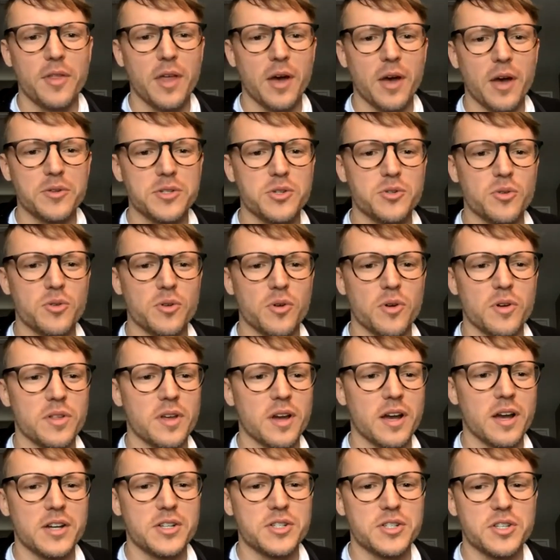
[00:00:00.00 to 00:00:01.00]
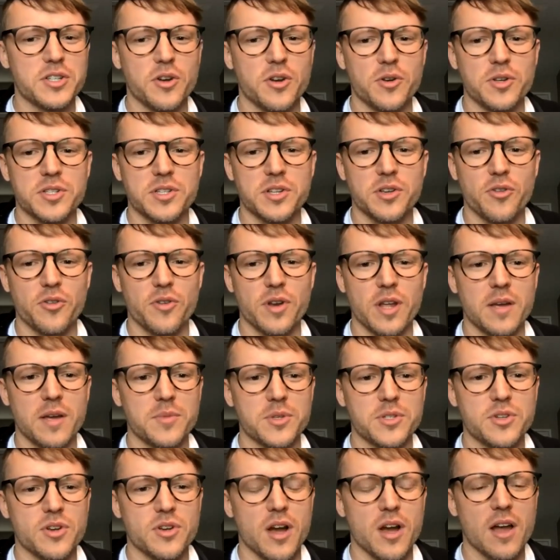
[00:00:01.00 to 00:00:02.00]
That was sort of, I just noticed that your name
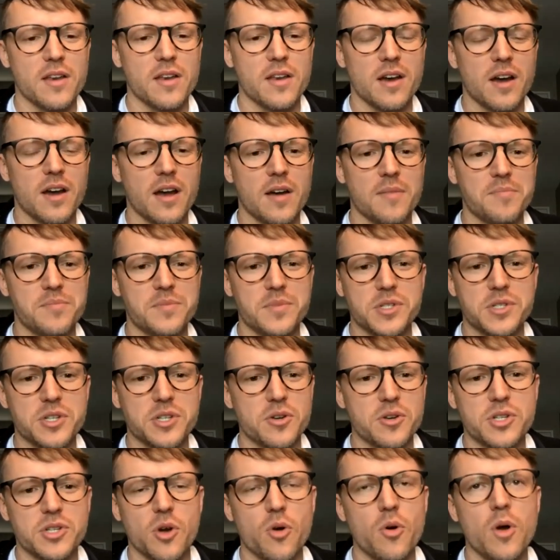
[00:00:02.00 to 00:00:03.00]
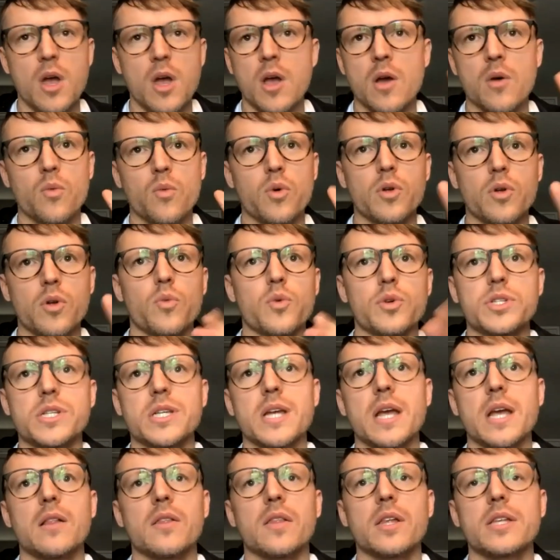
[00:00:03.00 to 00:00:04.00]
is John. So we'll
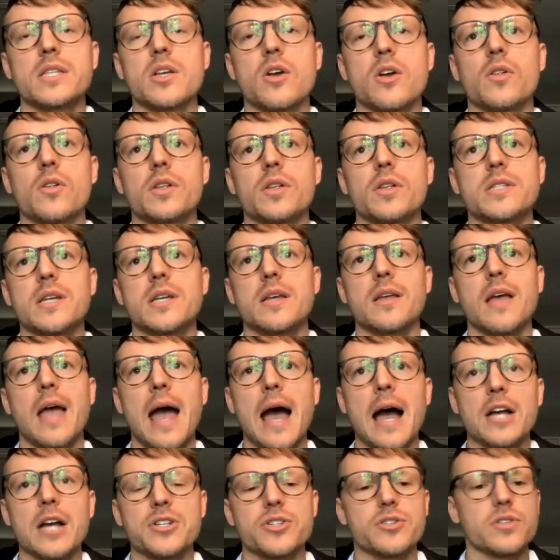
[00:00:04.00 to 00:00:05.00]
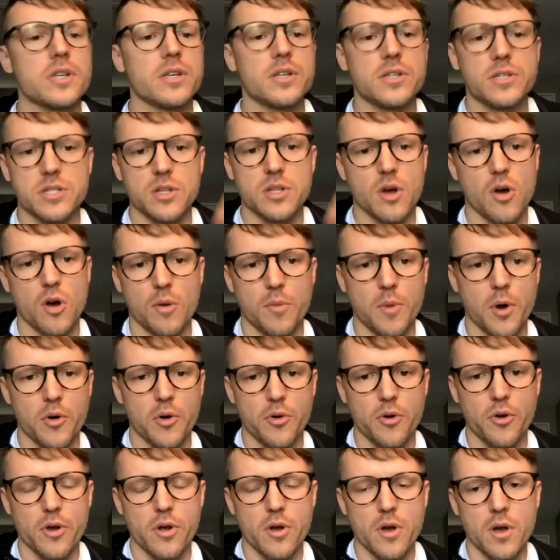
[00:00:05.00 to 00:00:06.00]
say, let's say Ashley is the
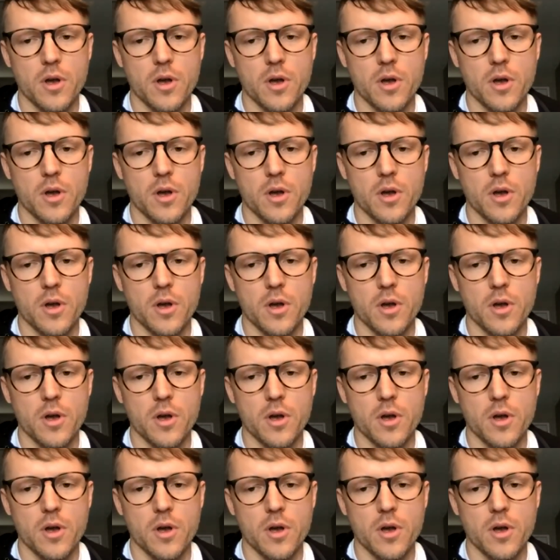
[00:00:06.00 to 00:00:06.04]
homeowner.